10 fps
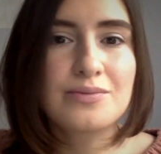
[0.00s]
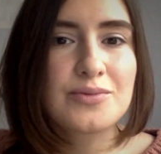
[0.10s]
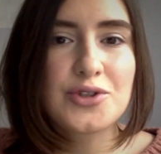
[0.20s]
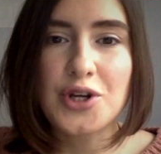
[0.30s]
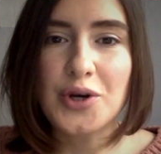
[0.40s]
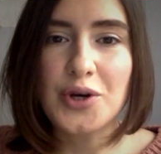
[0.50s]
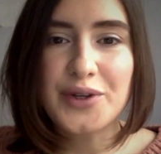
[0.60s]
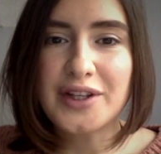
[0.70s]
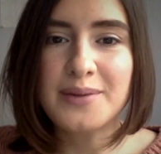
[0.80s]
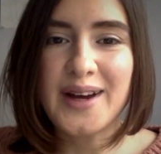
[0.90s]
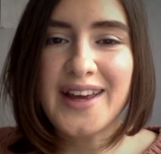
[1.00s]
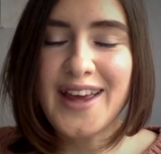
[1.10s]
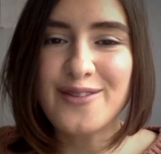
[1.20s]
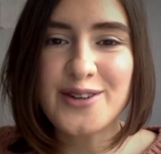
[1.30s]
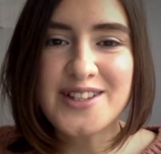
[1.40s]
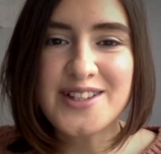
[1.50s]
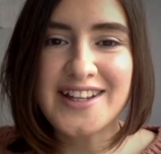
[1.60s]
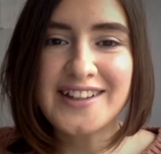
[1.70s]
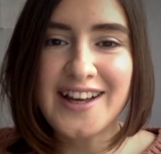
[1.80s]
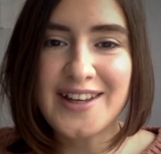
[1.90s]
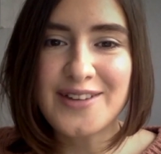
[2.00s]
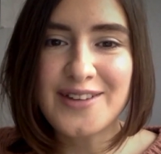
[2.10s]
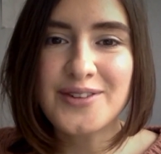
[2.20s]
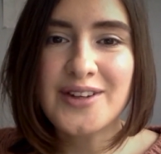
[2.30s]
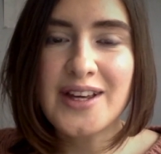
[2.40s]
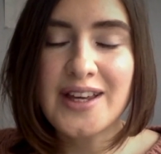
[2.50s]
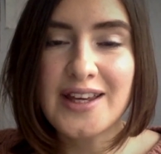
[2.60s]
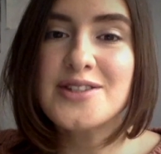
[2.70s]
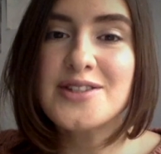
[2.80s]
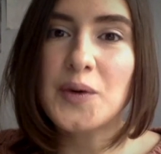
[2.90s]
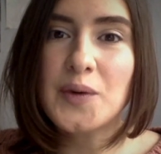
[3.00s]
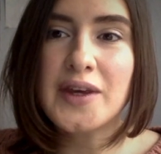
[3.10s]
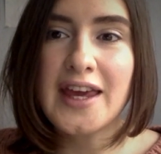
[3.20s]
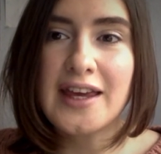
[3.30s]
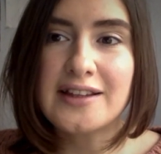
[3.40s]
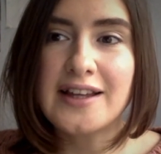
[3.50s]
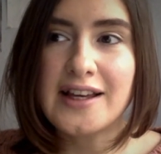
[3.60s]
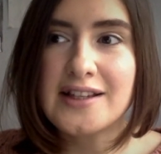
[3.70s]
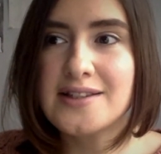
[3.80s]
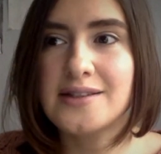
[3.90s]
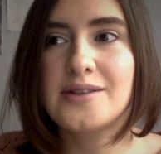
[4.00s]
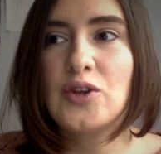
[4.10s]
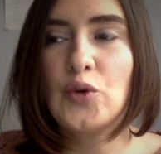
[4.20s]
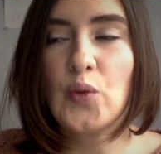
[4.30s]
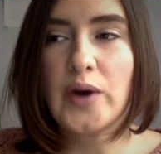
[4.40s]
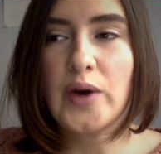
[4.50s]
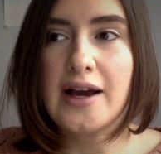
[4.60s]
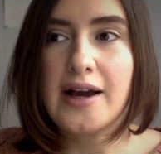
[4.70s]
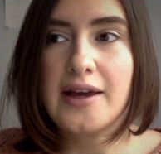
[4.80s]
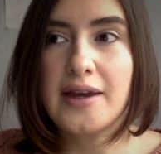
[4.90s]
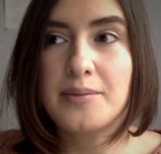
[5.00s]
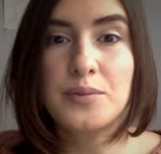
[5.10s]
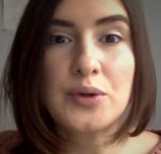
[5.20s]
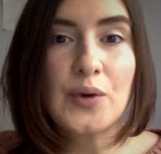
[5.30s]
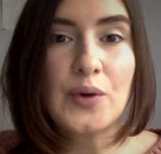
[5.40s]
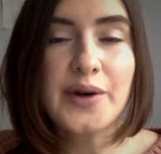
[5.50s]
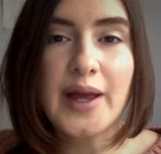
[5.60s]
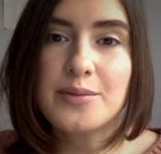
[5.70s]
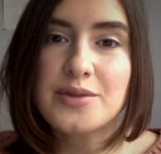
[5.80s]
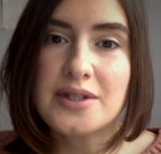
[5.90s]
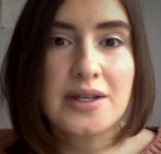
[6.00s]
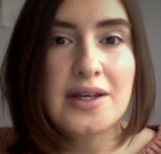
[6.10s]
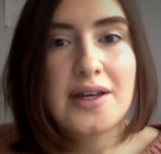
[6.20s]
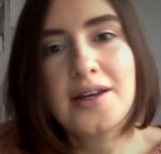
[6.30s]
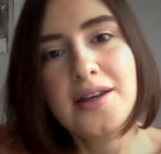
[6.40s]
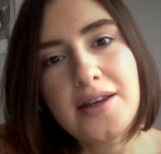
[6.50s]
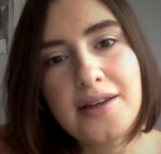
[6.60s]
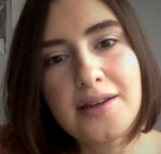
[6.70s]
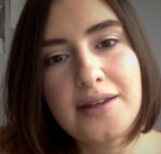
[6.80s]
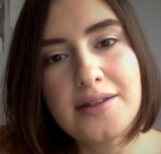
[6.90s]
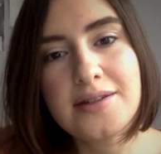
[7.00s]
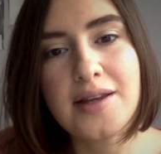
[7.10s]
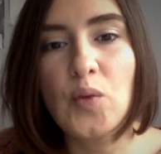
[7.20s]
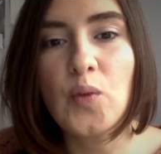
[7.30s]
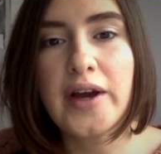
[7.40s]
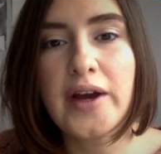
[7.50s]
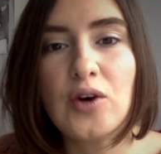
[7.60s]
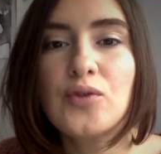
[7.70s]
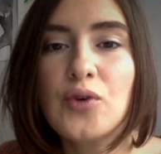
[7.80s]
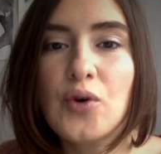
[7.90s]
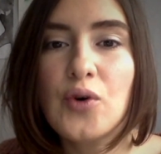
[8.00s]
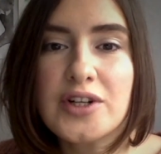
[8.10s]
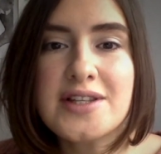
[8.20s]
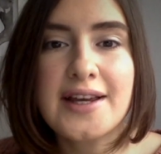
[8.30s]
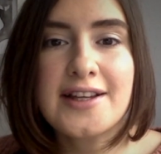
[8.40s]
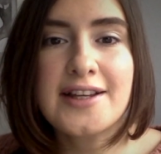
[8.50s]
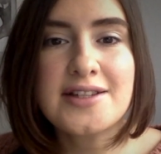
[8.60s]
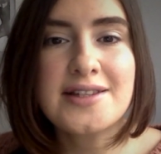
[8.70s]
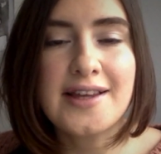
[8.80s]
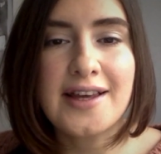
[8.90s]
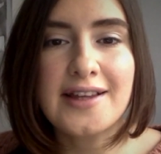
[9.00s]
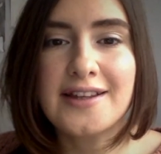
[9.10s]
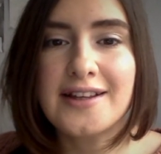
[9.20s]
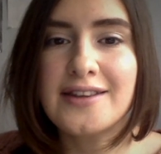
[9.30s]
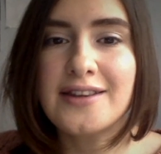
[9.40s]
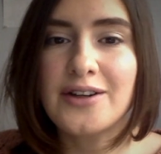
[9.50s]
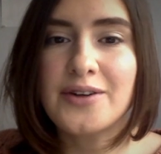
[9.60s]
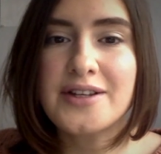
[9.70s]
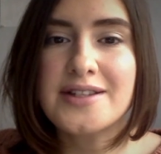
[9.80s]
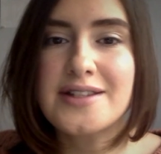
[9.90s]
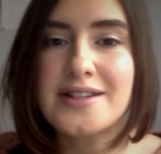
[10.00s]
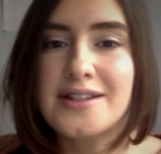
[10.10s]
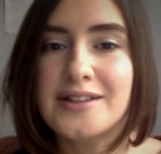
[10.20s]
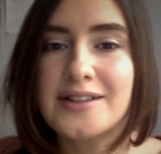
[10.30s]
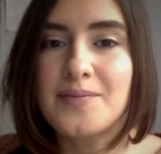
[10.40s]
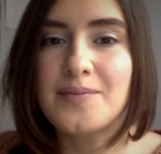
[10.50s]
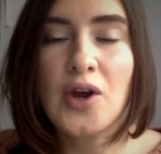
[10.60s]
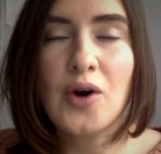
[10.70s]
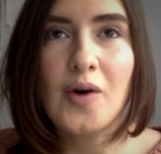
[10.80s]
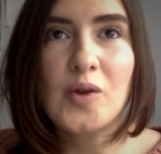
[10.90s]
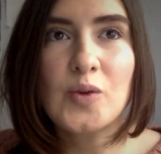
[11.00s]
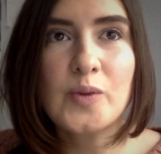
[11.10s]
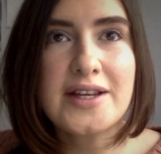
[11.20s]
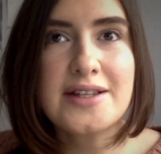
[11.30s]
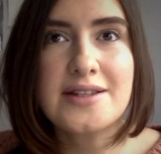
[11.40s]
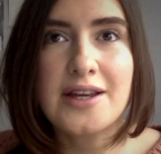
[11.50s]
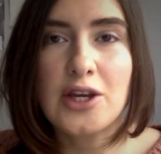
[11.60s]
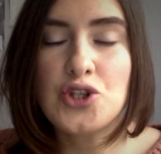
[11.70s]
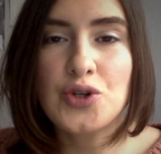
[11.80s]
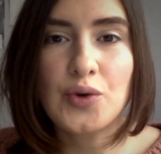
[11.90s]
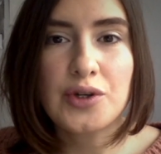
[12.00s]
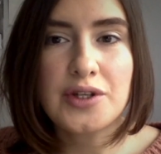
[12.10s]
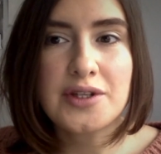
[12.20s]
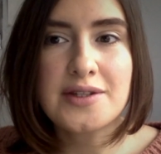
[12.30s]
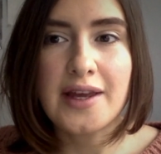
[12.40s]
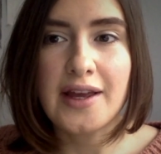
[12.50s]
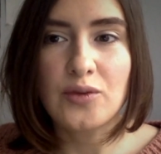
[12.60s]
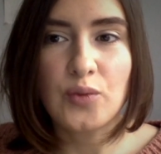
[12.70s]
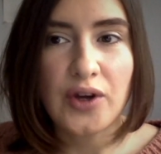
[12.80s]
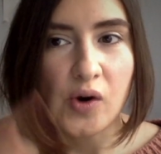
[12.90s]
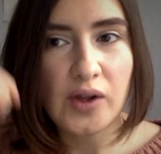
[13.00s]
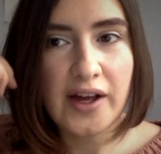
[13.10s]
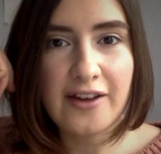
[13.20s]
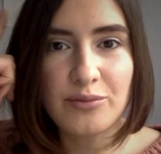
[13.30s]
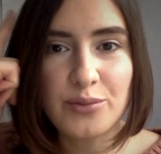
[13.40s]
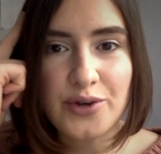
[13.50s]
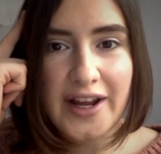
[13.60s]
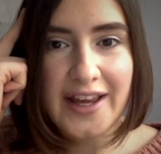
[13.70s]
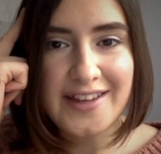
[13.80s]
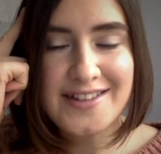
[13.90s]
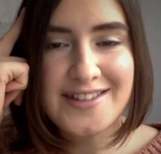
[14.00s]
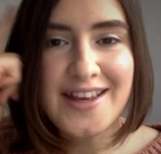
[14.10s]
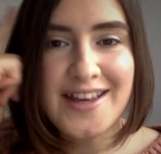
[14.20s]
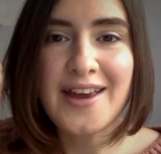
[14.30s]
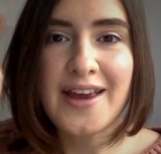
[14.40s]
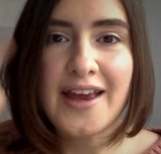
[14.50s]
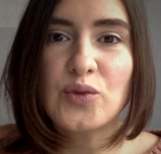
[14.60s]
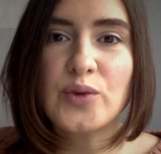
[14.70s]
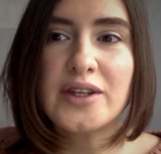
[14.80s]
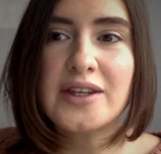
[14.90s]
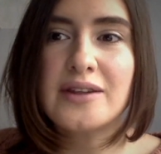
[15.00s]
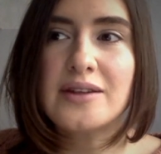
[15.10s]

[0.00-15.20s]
show in my everyday life, it's okay. That's the way I am programmed in some way. Of course, I understand that there is always a choice, and we all have brains, and we